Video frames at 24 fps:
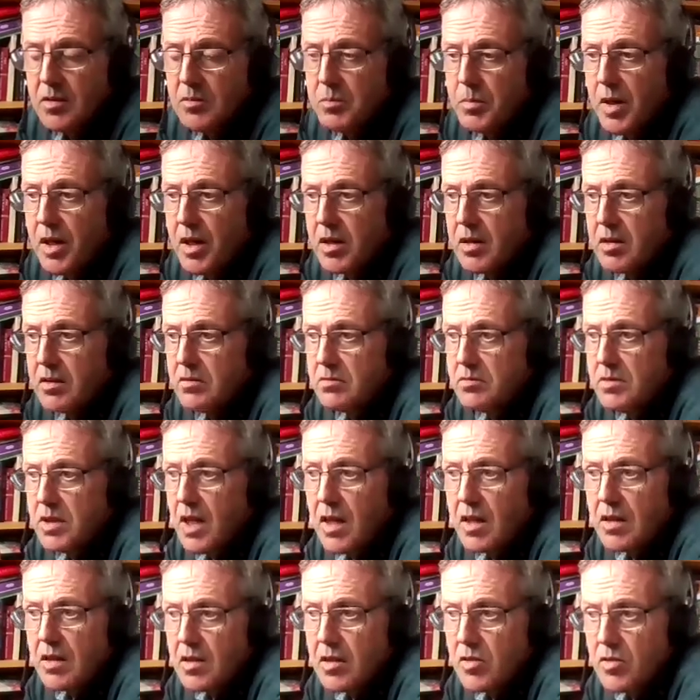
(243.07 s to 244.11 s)
But
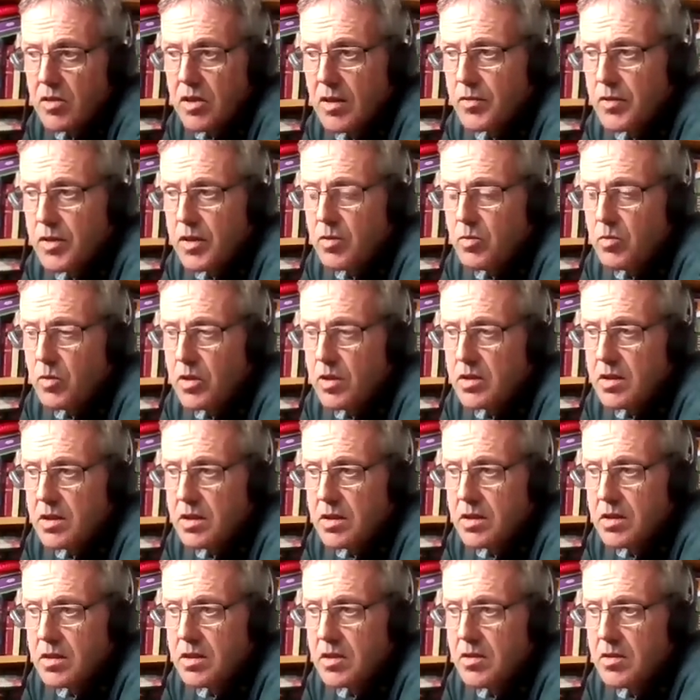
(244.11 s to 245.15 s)
yeah, look, if you
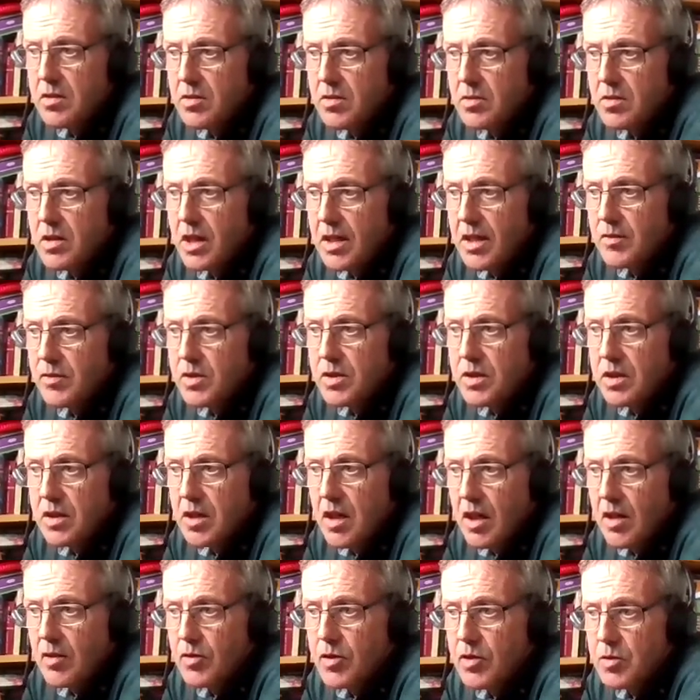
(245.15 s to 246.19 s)
wanted to live as an
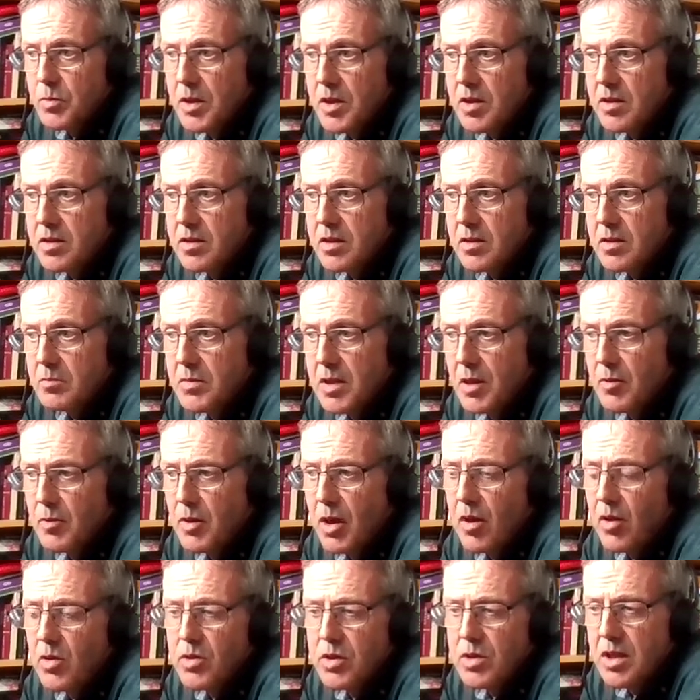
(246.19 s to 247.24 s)
Irish person, there were
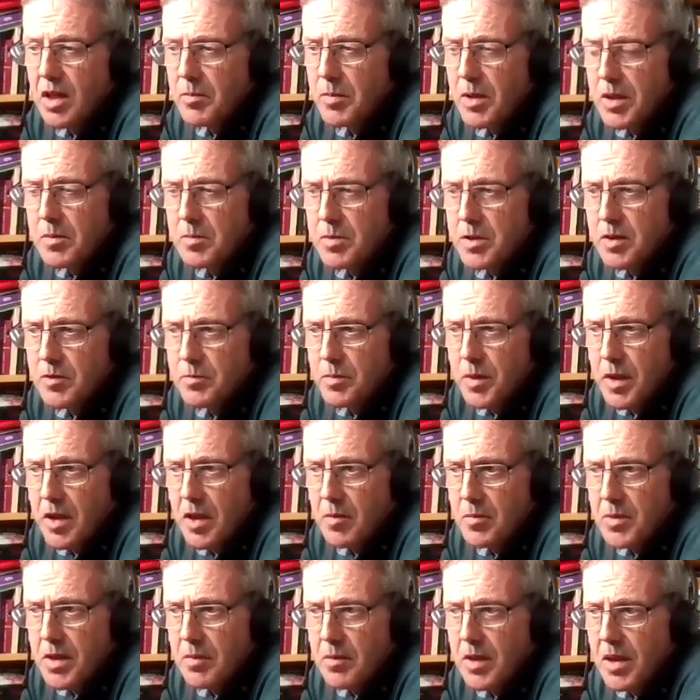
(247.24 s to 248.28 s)
whole suburbs of
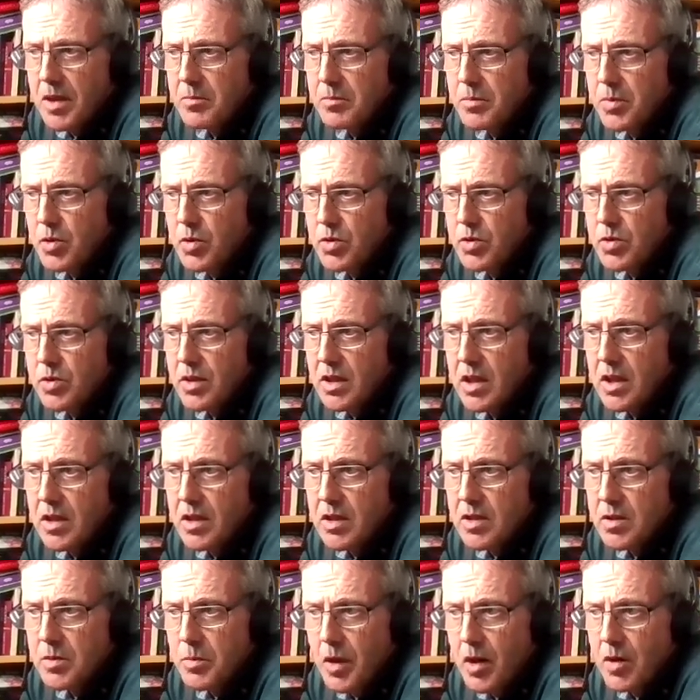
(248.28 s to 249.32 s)
Birmingham like Balsall
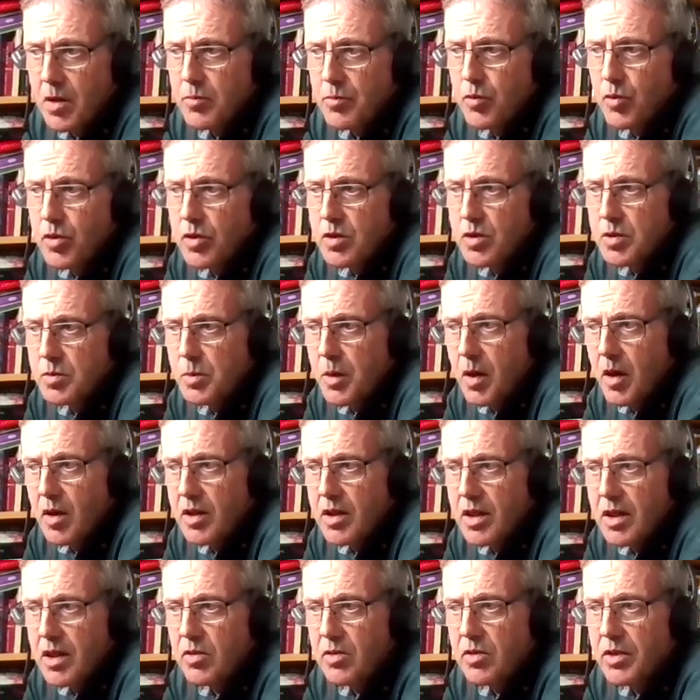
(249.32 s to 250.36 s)
Heath, Sparkbrook,
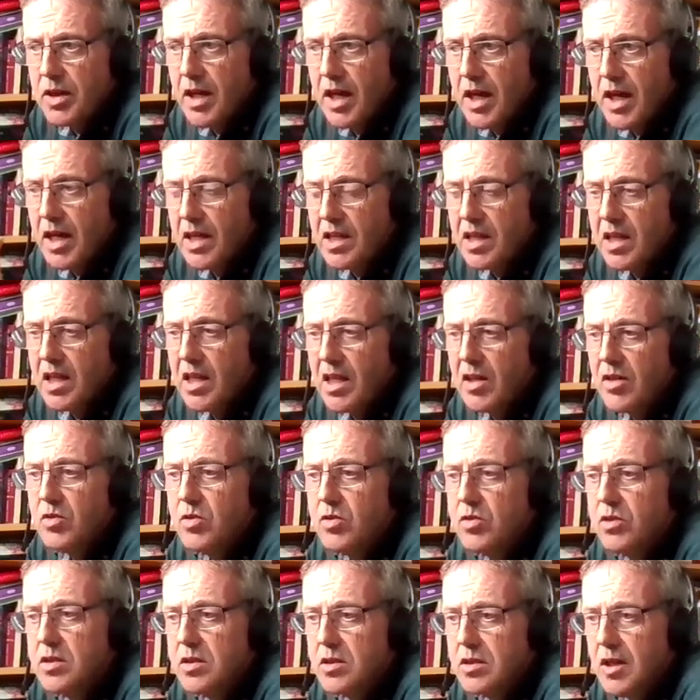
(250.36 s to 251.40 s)
Sparkhill that had
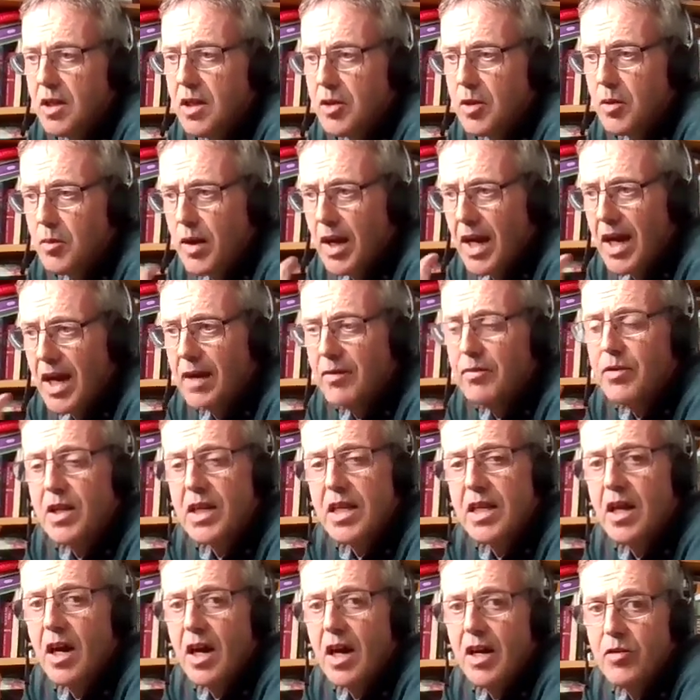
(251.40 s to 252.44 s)
loads, that were
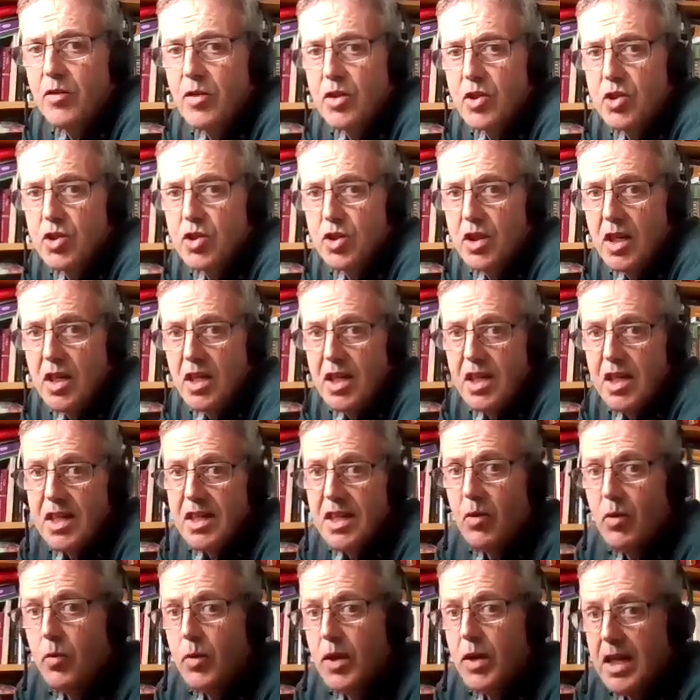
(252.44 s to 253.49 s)
heavily Irish.
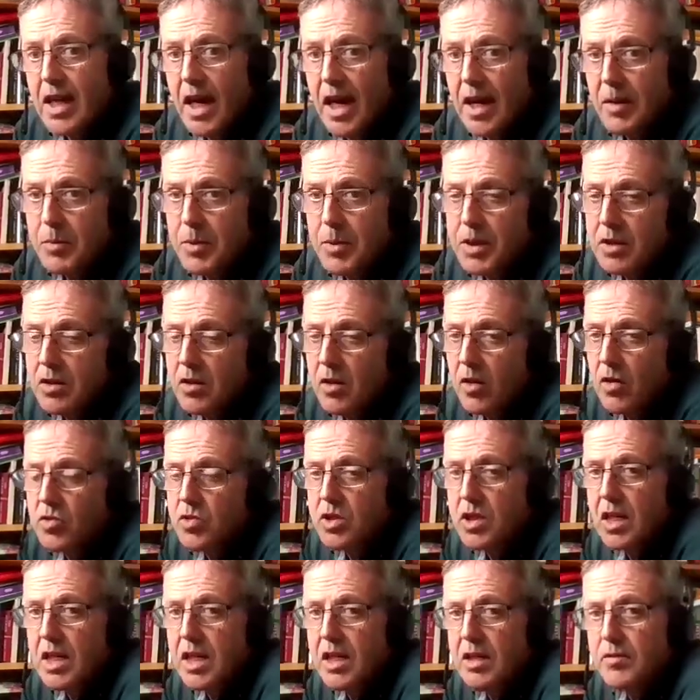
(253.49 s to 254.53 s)
Now, we happen not
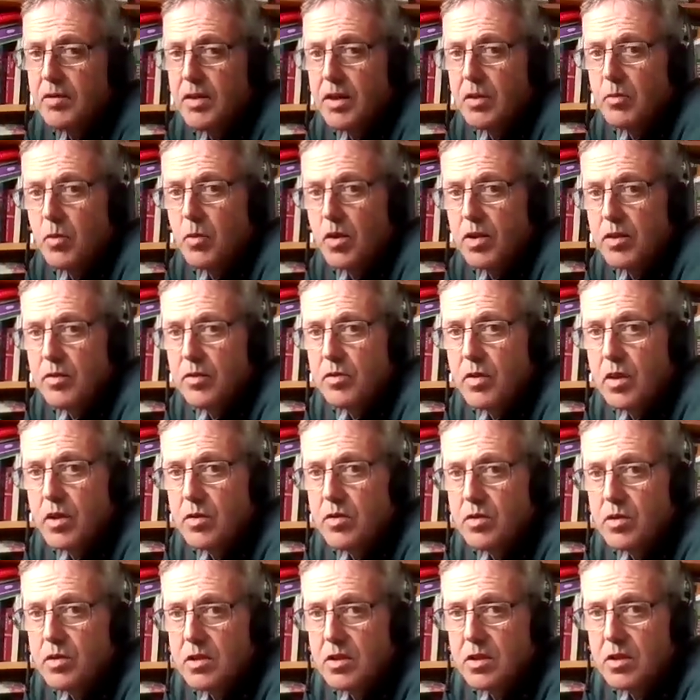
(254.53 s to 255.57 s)
to live in one of
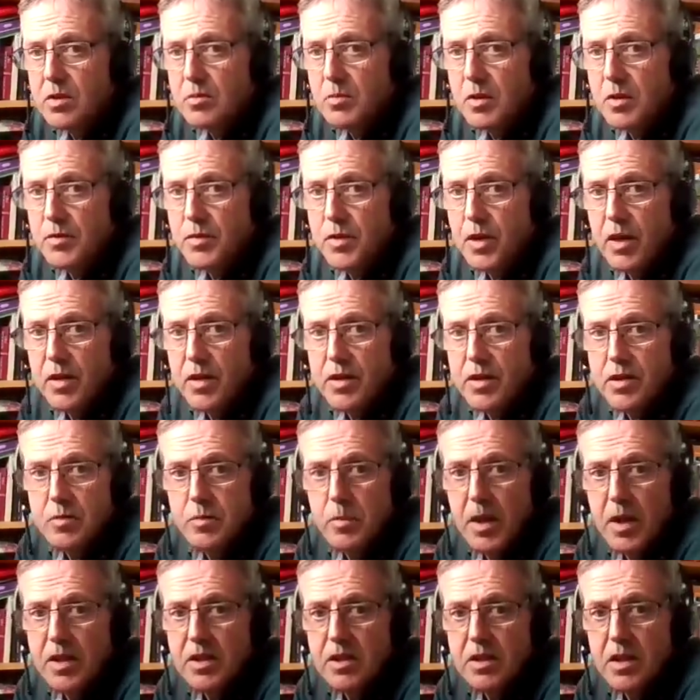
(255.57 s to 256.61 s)
those because my father's
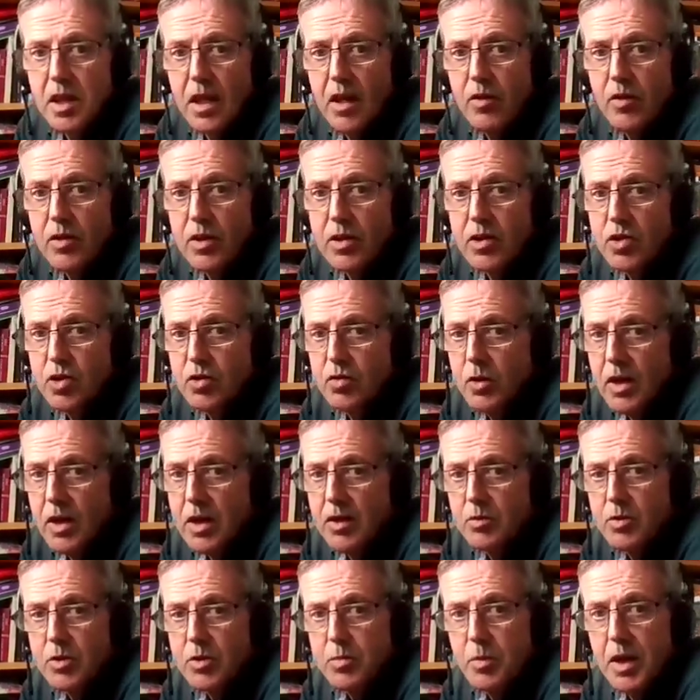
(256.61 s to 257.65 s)
bus garage, where
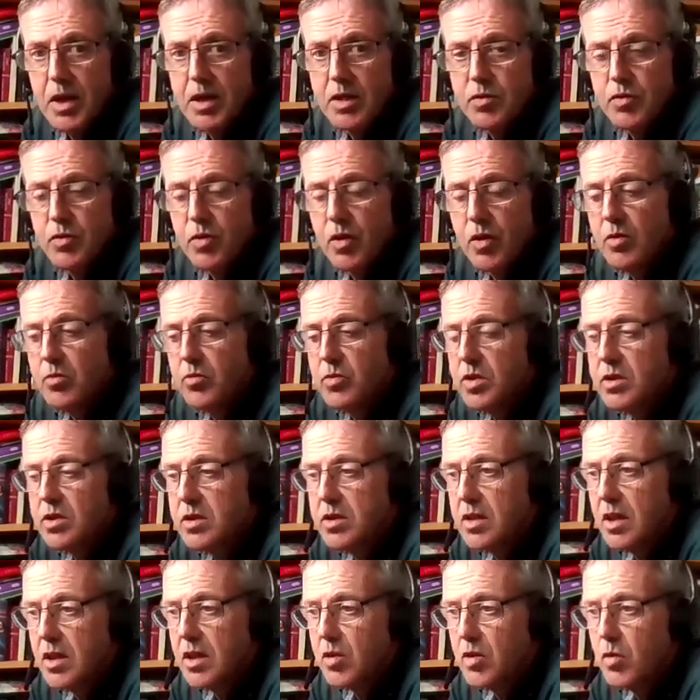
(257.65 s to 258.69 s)
he was based from,
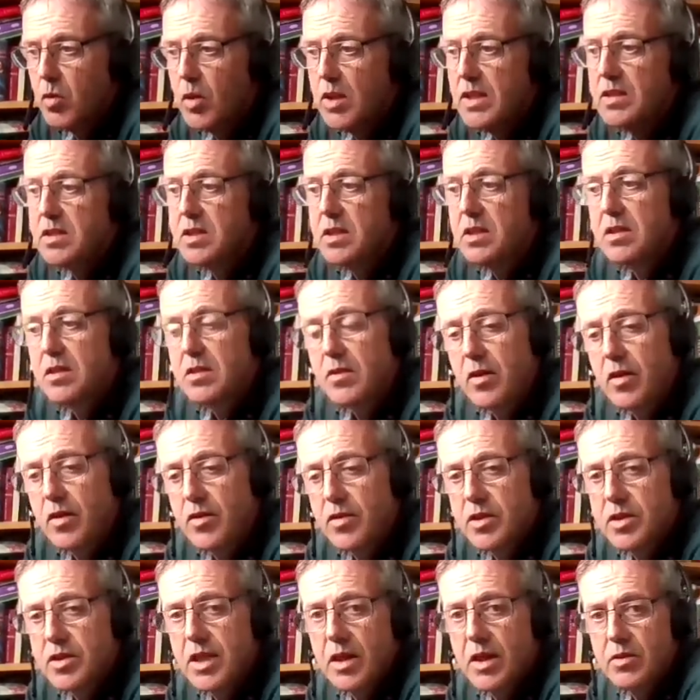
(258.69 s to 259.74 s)
was Quinton on
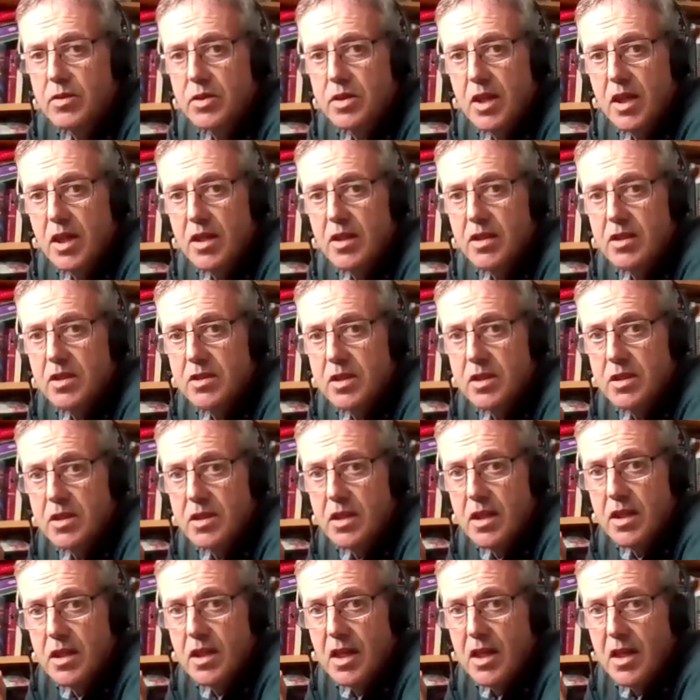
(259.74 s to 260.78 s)
the south side of the
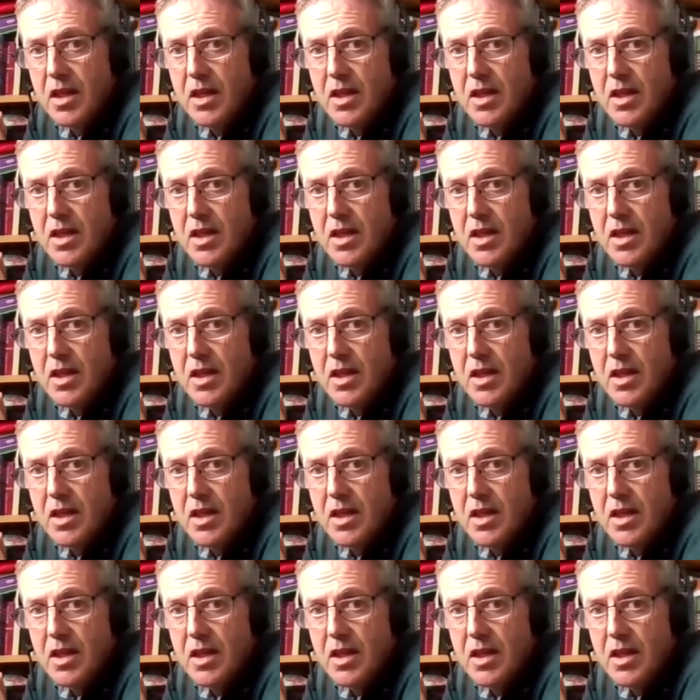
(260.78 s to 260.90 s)
city.